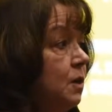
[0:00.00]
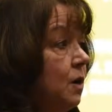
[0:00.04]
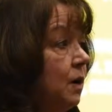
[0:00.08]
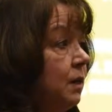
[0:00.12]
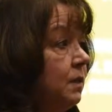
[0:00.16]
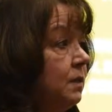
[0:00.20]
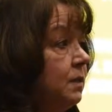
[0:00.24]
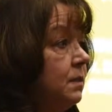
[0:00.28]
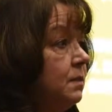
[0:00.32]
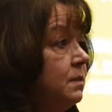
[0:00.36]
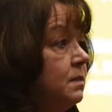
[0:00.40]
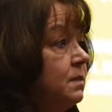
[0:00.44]

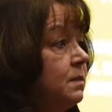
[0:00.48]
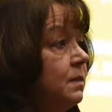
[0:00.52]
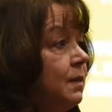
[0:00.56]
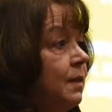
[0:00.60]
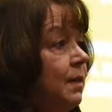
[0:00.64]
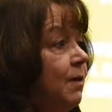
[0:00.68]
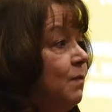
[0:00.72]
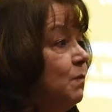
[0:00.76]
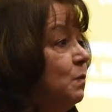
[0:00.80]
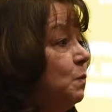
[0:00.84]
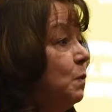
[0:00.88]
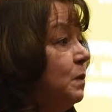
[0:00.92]
audience,
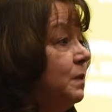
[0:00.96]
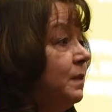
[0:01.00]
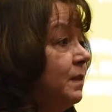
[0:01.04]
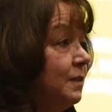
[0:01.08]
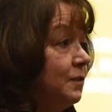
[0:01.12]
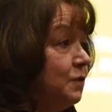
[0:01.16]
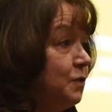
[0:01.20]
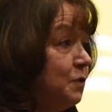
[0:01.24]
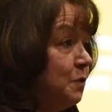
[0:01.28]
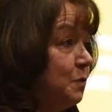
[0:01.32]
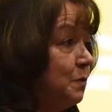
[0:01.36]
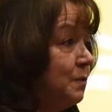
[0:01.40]
everyone
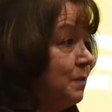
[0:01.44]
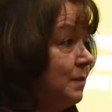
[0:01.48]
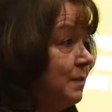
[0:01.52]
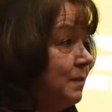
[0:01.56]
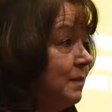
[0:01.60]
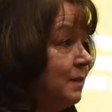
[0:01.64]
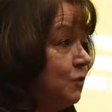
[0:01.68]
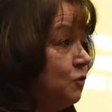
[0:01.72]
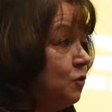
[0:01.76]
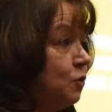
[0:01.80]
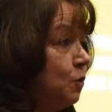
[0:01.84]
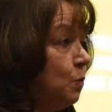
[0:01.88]
that's used a
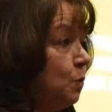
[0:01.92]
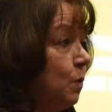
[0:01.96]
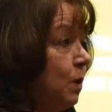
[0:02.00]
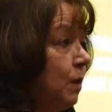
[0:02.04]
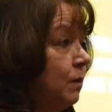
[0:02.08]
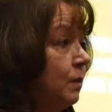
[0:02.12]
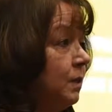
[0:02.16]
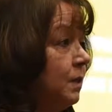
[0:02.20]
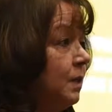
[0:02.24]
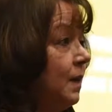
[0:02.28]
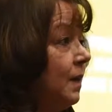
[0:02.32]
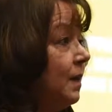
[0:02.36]
digital
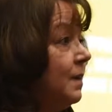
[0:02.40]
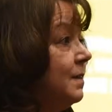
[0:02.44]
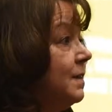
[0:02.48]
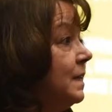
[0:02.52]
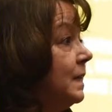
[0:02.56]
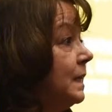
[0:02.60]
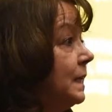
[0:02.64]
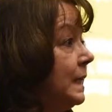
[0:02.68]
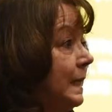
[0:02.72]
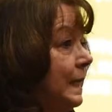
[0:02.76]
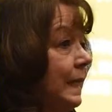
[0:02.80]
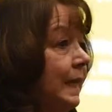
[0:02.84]
wallet, I
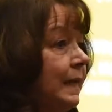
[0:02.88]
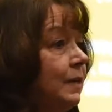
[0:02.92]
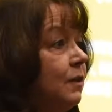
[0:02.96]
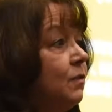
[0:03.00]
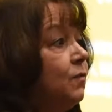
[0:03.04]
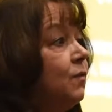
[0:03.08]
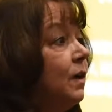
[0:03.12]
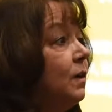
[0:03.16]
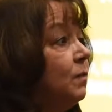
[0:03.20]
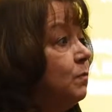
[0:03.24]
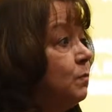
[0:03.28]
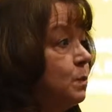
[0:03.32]
think
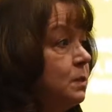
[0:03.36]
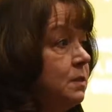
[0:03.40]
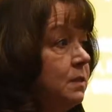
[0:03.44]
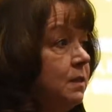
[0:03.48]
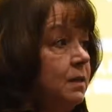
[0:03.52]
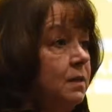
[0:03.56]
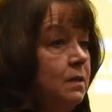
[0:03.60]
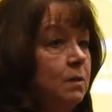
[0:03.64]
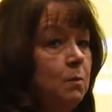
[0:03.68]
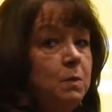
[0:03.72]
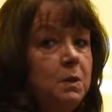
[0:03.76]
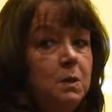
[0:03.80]

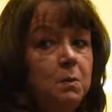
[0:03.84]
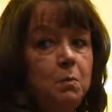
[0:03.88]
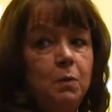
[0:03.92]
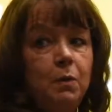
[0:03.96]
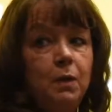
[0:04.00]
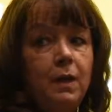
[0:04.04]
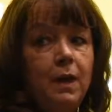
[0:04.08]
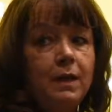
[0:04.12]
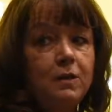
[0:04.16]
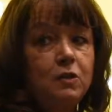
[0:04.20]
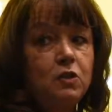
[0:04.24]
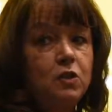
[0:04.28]
95% of the
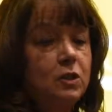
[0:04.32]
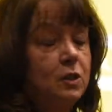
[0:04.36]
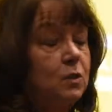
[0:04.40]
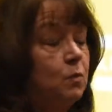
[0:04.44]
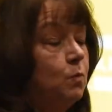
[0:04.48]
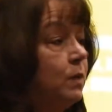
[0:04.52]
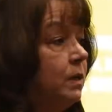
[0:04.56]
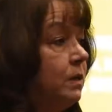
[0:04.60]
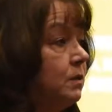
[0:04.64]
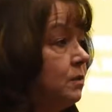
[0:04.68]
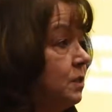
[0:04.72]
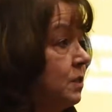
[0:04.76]
people actually
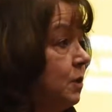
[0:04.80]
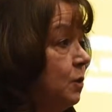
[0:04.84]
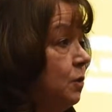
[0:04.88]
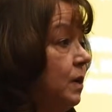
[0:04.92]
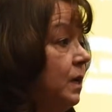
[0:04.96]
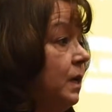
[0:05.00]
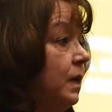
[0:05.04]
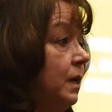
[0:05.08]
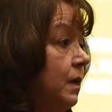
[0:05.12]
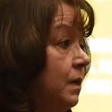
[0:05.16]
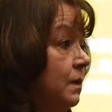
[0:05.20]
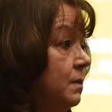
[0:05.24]
raised their
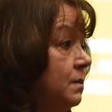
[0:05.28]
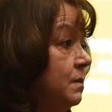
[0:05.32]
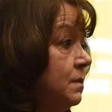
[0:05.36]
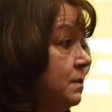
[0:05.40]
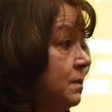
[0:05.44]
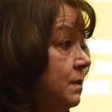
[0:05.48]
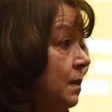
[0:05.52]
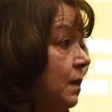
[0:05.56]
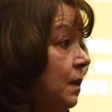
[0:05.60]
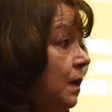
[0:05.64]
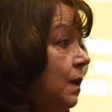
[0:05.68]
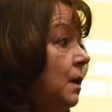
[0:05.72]

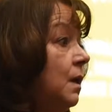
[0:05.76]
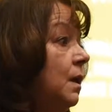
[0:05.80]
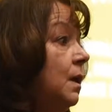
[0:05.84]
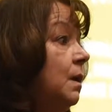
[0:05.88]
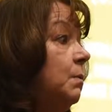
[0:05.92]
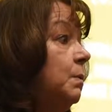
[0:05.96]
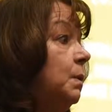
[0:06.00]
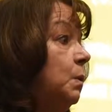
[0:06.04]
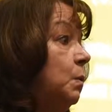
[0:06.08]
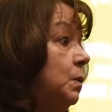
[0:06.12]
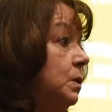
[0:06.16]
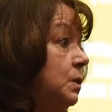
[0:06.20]
hands.
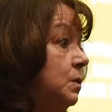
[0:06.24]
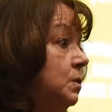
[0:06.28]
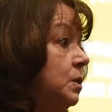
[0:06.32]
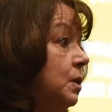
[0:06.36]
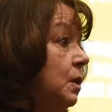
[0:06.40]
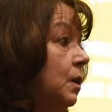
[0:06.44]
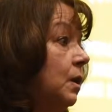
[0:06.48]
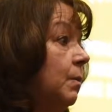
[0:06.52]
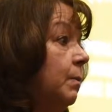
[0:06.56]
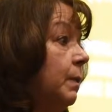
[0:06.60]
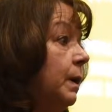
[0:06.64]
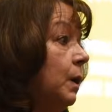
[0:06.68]
But when you
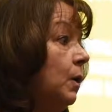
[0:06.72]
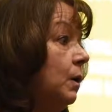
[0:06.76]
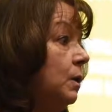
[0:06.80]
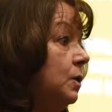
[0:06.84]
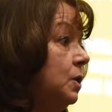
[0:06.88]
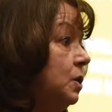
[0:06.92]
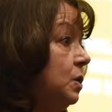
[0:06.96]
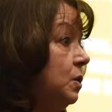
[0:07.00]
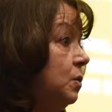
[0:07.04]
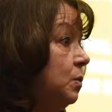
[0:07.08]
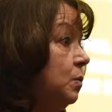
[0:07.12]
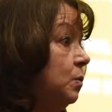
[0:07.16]
talk about
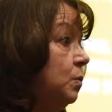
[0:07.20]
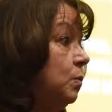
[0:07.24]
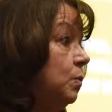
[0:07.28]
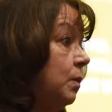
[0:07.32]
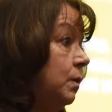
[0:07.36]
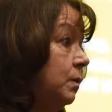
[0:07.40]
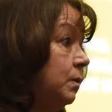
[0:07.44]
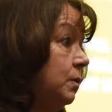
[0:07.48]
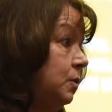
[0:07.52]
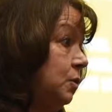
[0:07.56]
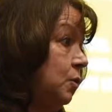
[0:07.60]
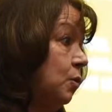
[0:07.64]

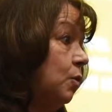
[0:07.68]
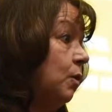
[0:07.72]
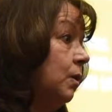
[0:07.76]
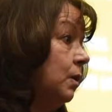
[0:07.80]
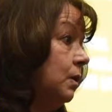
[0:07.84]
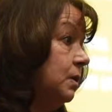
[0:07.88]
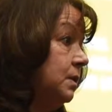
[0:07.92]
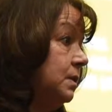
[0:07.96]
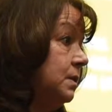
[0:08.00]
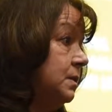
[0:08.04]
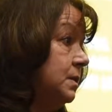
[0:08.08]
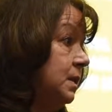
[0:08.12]
your
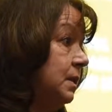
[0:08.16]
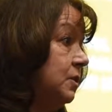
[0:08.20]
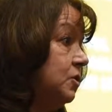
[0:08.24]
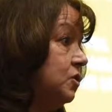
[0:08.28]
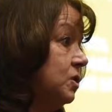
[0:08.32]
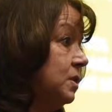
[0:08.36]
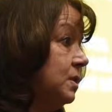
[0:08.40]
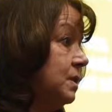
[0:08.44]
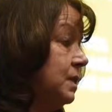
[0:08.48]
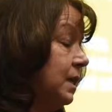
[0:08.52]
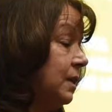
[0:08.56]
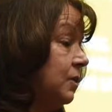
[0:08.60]

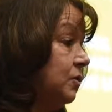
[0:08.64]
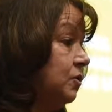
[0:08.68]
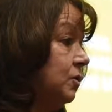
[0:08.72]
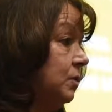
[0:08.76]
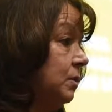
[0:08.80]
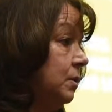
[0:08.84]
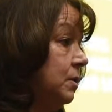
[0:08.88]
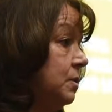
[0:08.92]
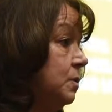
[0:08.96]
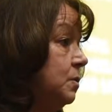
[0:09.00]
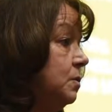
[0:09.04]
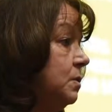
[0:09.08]
organization's
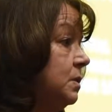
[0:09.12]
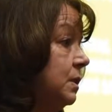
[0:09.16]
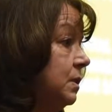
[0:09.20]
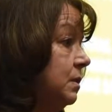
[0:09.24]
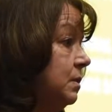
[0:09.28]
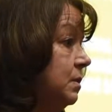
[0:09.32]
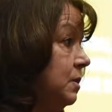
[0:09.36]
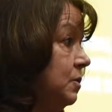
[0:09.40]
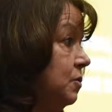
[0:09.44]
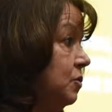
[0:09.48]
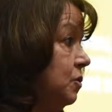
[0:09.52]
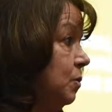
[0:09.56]
actually
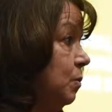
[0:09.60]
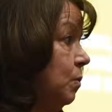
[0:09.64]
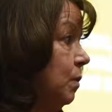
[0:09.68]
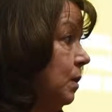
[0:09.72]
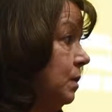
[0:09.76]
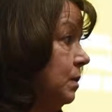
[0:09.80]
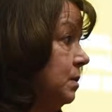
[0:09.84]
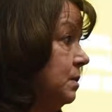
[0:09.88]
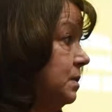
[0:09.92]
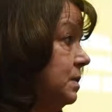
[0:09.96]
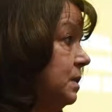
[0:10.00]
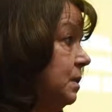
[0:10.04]
using digital
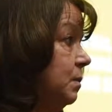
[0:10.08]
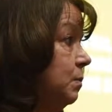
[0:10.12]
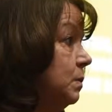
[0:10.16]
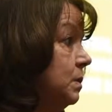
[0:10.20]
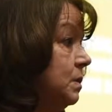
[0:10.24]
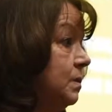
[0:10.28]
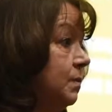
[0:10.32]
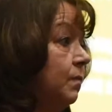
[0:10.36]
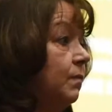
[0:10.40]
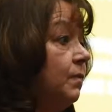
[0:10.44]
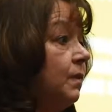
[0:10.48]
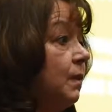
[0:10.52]
wallets, it
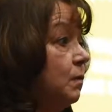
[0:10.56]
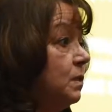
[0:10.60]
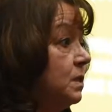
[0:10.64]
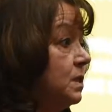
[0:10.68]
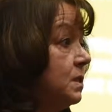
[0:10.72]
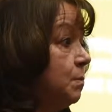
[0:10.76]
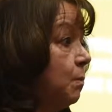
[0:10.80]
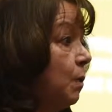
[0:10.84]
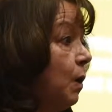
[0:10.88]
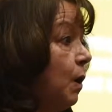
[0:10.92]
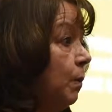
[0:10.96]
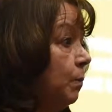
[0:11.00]
was a very
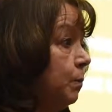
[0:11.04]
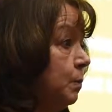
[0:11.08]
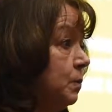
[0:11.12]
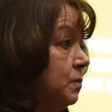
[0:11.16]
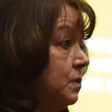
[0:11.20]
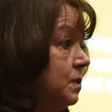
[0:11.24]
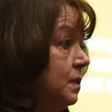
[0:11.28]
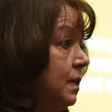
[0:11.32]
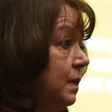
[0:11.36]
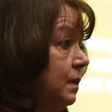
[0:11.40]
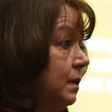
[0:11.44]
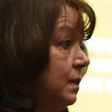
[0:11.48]
small
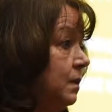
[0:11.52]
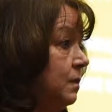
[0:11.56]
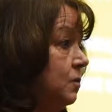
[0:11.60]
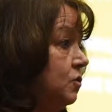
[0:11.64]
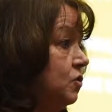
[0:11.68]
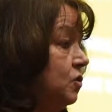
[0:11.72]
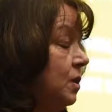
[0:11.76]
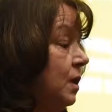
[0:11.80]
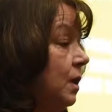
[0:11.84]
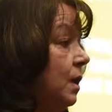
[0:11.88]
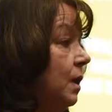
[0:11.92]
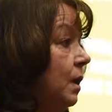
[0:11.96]

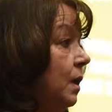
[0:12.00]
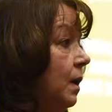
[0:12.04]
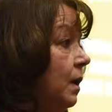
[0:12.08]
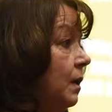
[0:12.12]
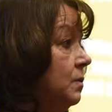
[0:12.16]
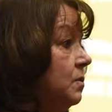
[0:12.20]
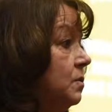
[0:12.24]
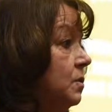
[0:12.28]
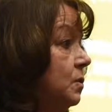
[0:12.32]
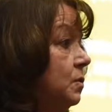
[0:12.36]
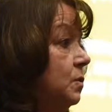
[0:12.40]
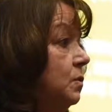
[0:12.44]
percentage.
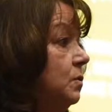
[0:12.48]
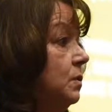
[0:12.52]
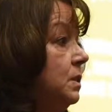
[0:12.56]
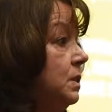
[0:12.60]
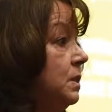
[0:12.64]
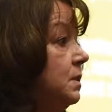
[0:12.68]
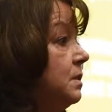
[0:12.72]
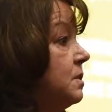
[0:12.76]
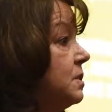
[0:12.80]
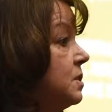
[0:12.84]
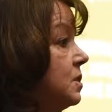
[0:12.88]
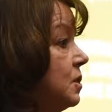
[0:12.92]
And so you
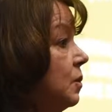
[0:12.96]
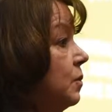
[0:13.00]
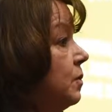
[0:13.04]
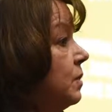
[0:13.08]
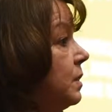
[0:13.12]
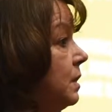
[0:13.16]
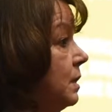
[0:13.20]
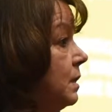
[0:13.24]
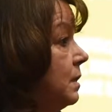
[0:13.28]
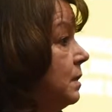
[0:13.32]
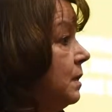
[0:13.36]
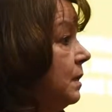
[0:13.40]
need to
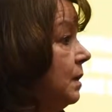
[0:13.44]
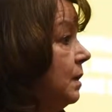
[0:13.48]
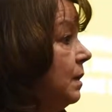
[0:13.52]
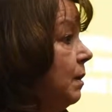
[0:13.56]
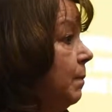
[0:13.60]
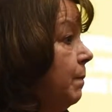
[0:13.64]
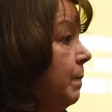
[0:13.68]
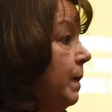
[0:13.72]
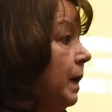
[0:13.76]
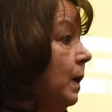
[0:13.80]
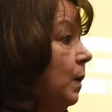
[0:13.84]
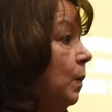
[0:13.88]
start thinking
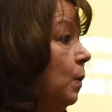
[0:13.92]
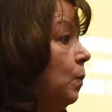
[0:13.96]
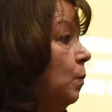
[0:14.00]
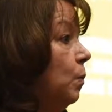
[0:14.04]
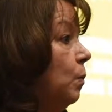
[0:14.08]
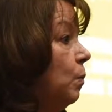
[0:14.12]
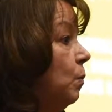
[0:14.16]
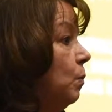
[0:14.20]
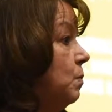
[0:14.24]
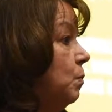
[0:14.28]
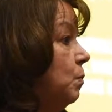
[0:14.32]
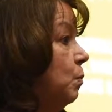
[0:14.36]
about
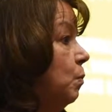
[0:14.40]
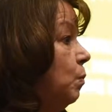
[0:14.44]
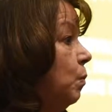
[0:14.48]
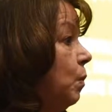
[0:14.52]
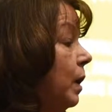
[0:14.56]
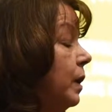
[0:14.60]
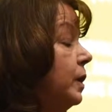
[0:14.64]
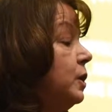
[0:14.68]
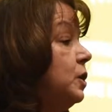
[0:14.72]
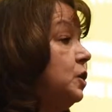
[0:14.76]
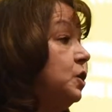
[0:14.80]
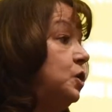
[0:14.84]

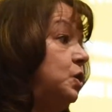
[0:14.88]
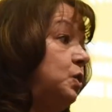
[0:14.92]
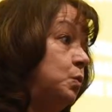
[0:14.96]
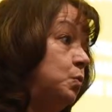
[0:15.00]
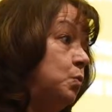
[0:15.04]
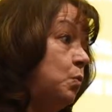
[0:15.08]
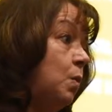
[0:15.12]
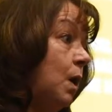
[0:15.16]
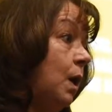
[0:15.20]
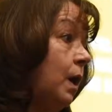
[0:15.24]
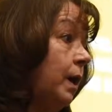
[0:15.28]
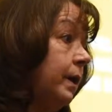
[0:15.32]
what you
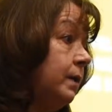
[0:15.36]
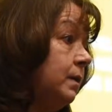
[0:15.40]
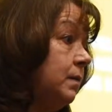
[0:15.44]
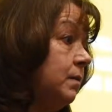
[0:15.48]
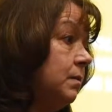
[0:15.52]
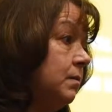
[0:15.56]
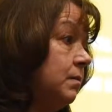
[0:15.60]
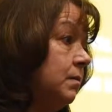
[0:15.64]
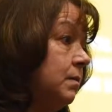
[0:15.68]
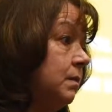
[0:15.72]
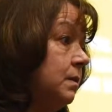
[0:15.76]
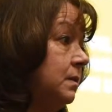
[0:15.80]
want
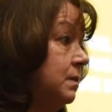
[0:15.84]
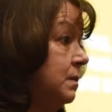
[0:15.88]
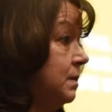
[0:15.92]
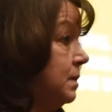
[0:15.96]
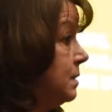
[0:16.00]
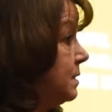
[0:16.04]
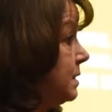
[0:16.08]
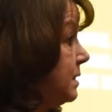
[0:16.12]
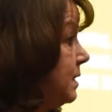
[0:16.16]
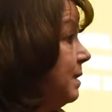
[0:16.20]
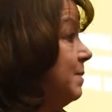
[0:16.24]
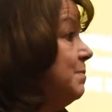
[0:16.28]
is
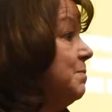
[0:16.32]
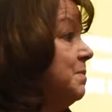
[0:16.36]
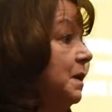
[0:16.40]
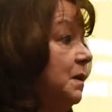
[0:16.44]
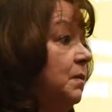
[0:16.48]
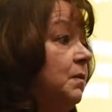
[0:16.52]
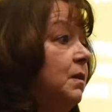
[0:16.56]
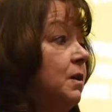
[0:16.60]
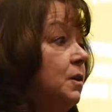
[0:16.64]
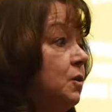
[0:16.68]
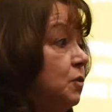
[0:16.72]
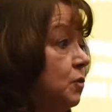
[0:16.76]
the same
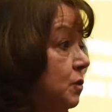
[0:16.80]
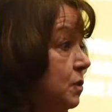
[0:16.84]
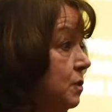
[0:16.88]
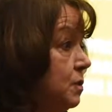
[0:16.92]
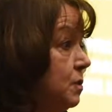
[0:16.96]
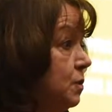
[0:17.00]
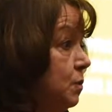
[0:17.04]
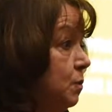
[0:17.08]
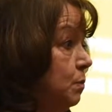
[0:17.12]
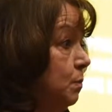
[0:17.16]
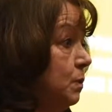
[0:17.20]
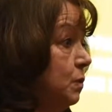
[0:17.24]
thing that your
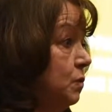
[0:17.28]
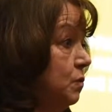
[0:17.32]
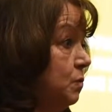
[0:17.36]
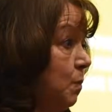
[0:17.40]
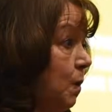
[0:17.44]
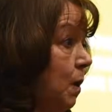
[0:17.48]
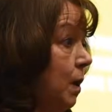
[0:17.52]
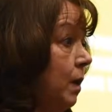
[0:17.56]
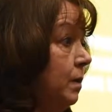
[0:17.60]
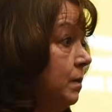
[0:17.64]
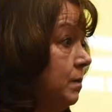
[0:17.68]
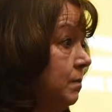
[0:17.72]
consumers
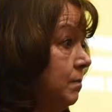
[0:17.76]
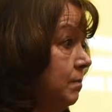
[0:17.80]
want.